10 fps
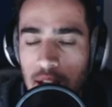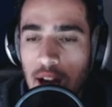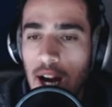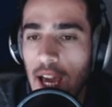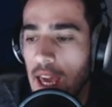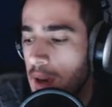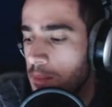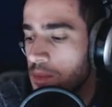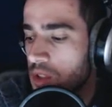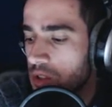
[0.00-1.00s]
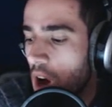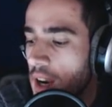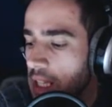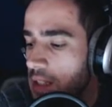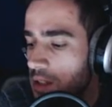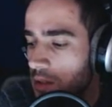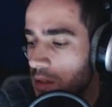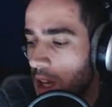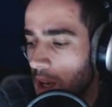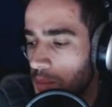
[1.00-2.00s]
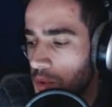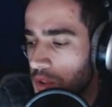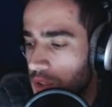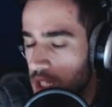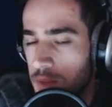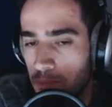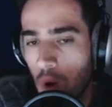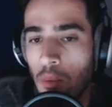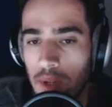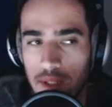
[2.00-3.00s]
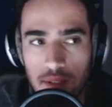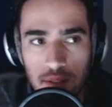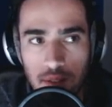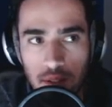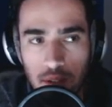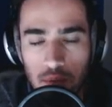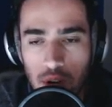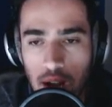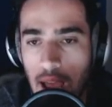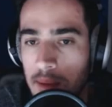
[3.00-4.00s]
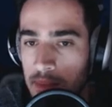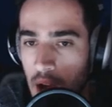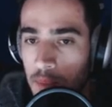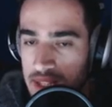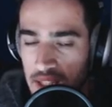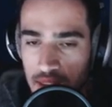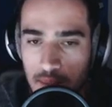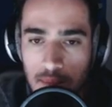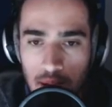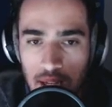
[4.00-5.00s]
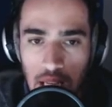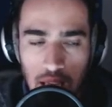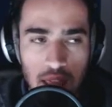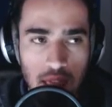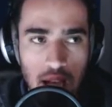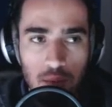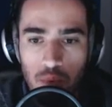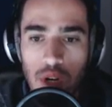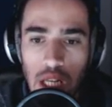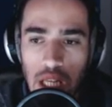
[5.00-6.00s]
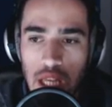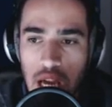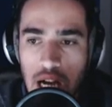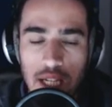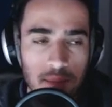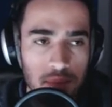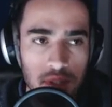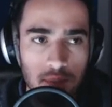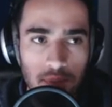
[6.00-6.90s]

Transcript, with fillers: I am starting to come to this moment where I am now missing the money and not really the items.